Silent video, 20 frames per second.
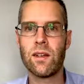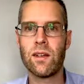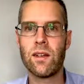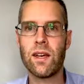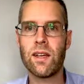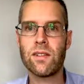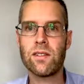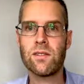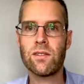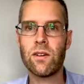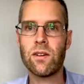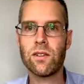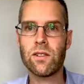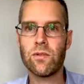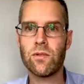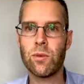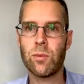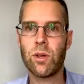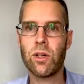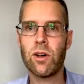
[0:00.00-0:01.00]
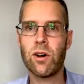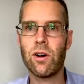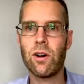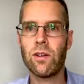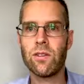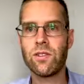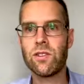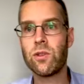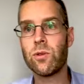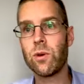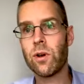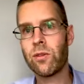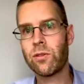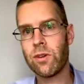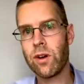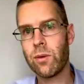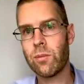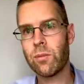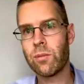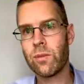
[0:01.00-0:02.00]
It starts from a call to or
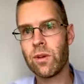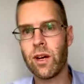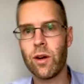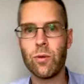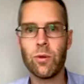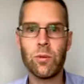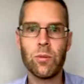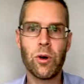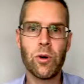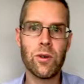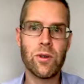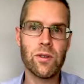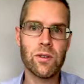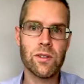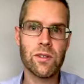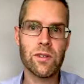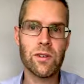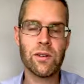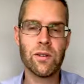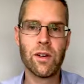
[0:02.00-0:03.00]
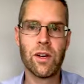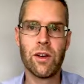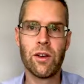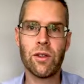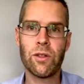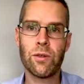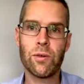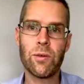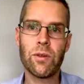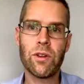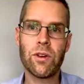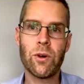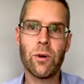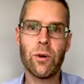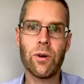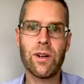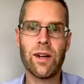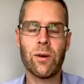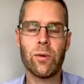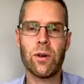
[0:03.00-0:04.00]
from a remote user through the
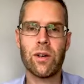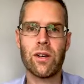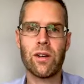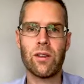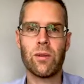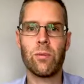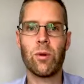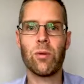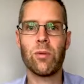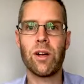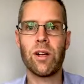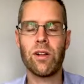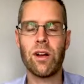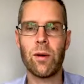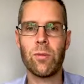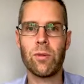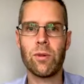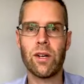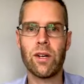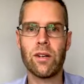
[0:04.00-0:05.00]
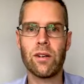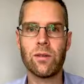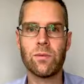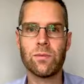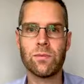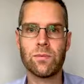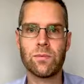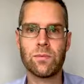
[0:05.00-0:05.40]
core network of the mobile operator.